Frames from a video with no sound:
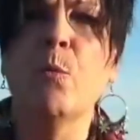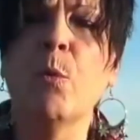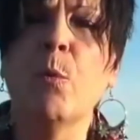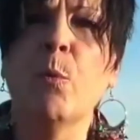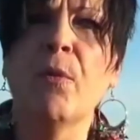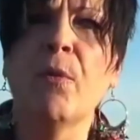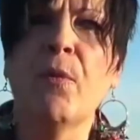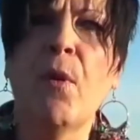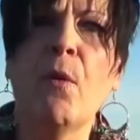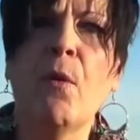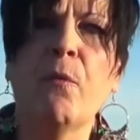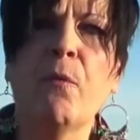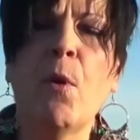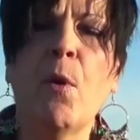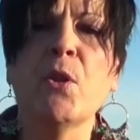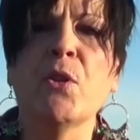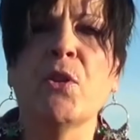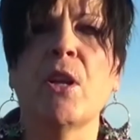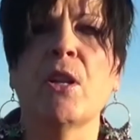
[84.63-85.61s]
we will
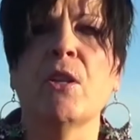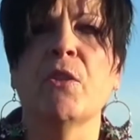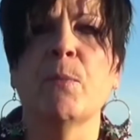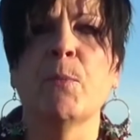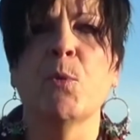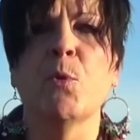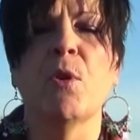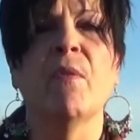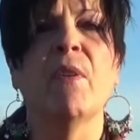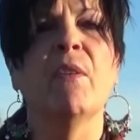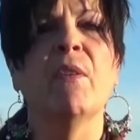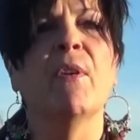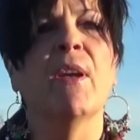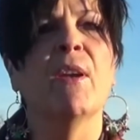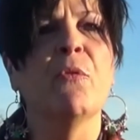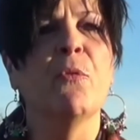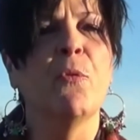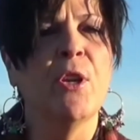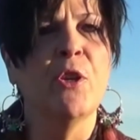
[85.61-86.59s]
focus on some sort of
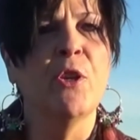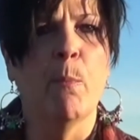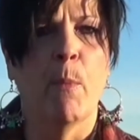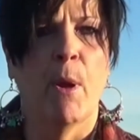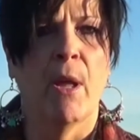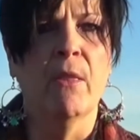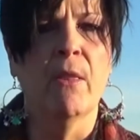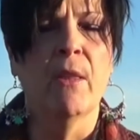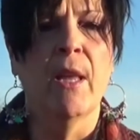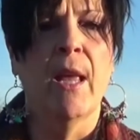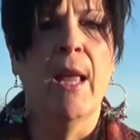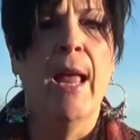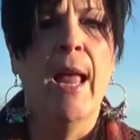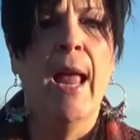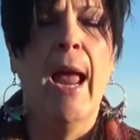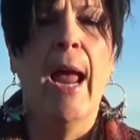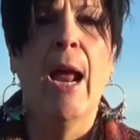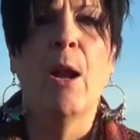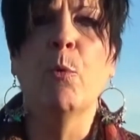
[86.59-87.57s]
event for each month.
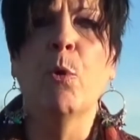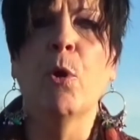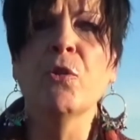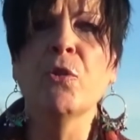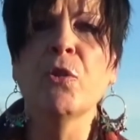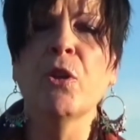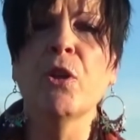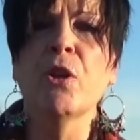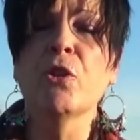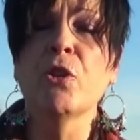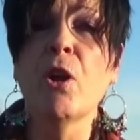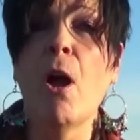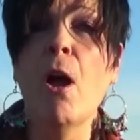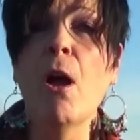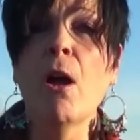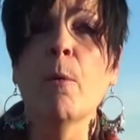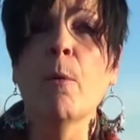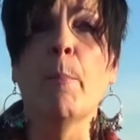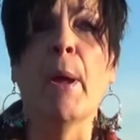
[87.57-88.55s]
And we're also going to
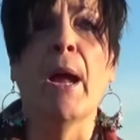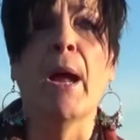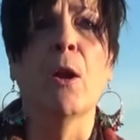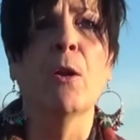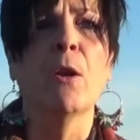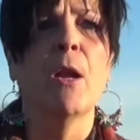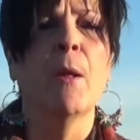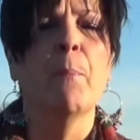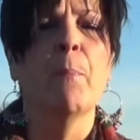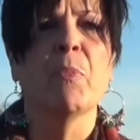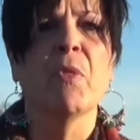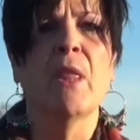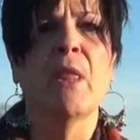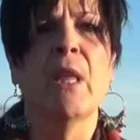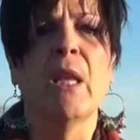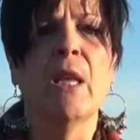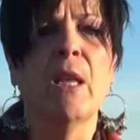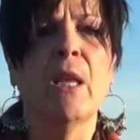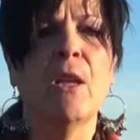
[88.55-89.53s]
talk about
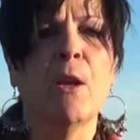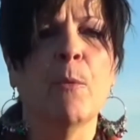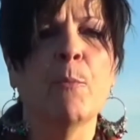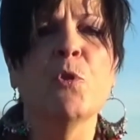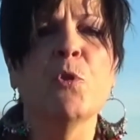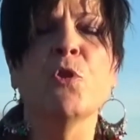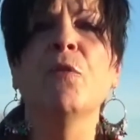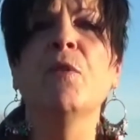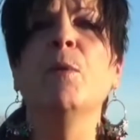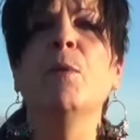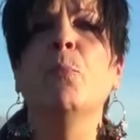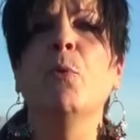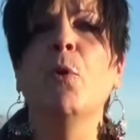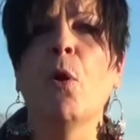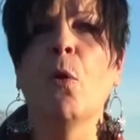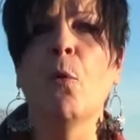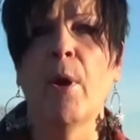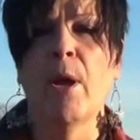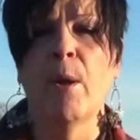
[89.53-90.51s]
the observing
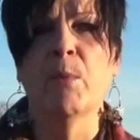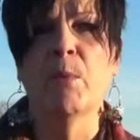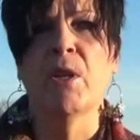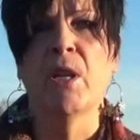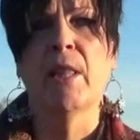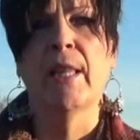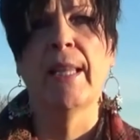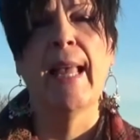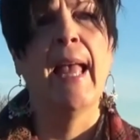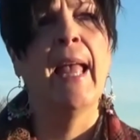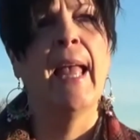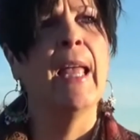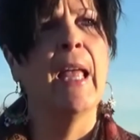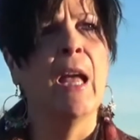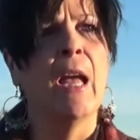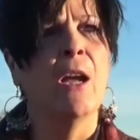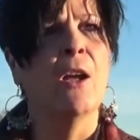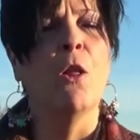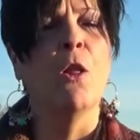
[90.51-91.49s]
programs that the
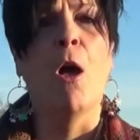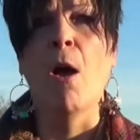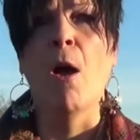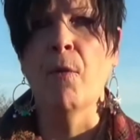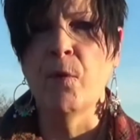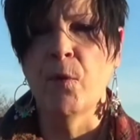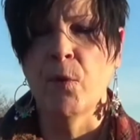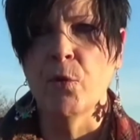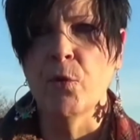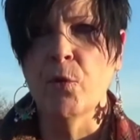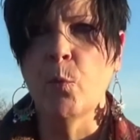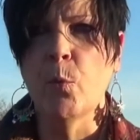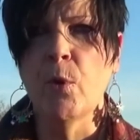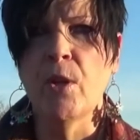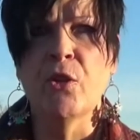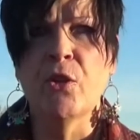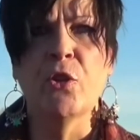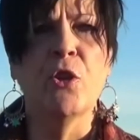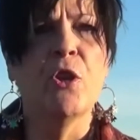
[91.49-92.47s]
AL offers,
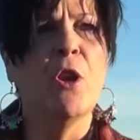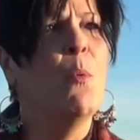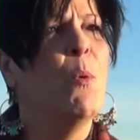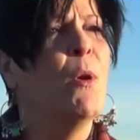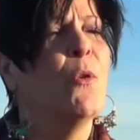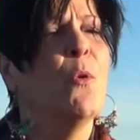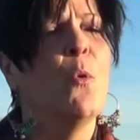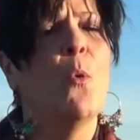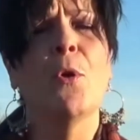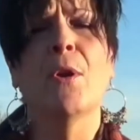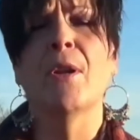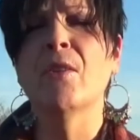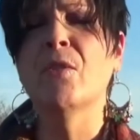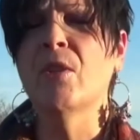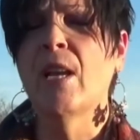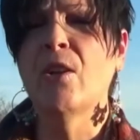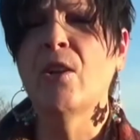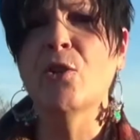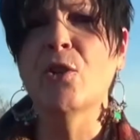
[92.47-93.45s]
which no other
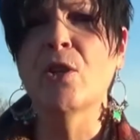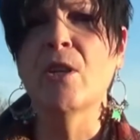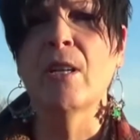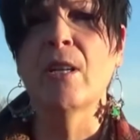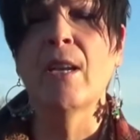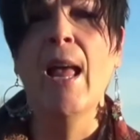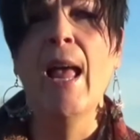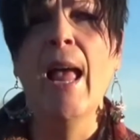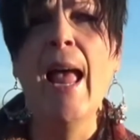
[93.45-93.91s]
organization